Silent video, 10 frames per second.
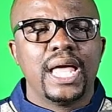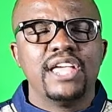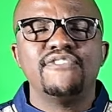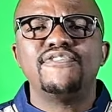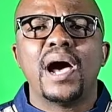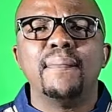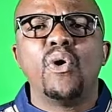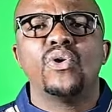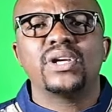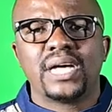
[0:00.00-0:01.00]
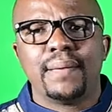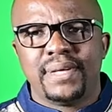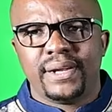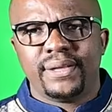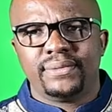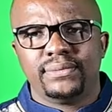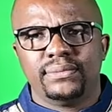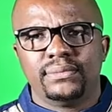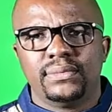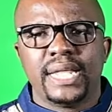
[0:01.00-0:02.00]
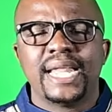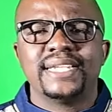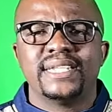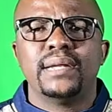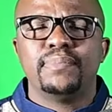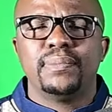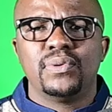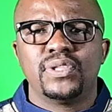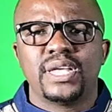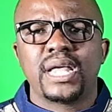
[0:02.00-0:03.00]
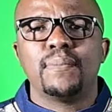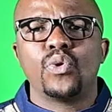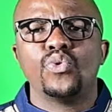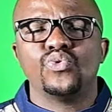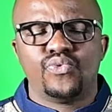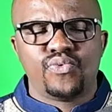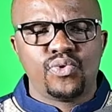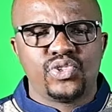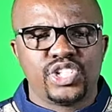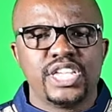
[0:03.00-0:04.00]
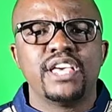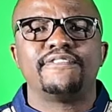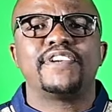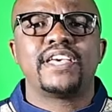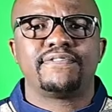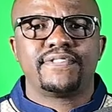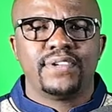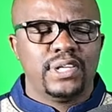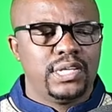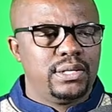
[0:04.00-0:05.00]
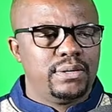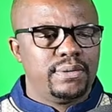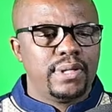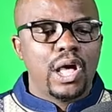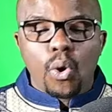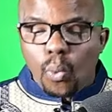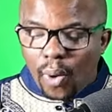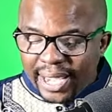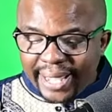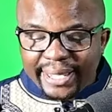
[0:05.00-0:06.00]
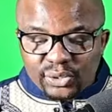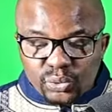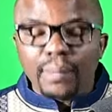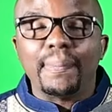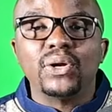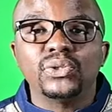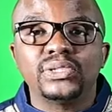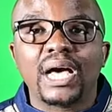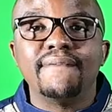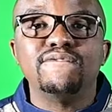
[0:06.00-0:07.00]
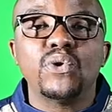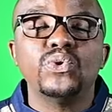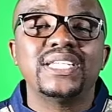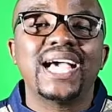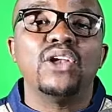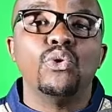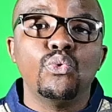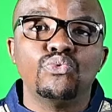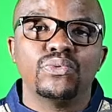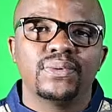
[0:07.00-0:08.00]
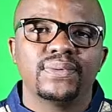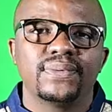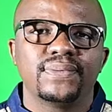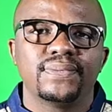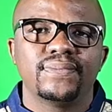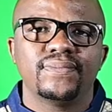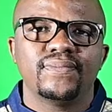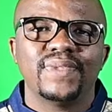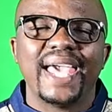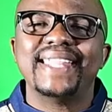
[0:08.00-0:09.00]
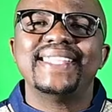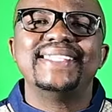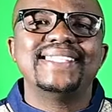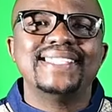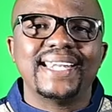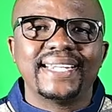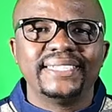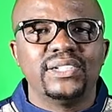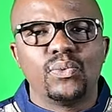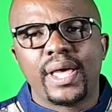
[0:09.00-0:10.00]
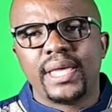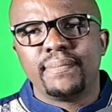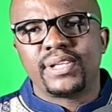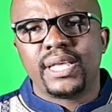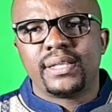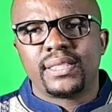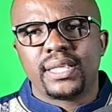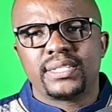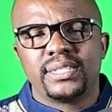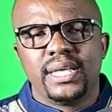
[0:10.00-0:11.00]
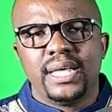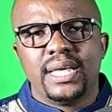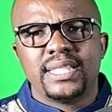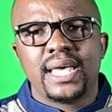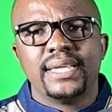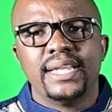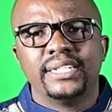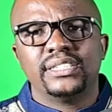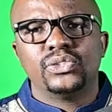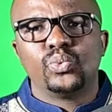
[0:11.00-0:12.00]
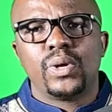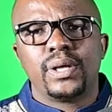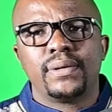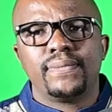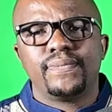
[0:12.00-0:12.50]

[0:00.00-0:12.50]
if I'm on camera and I tell people that I'm going to vote EFF, when I get to the ballot, I'm voting alone. And this is the reason why MK thinks their elections were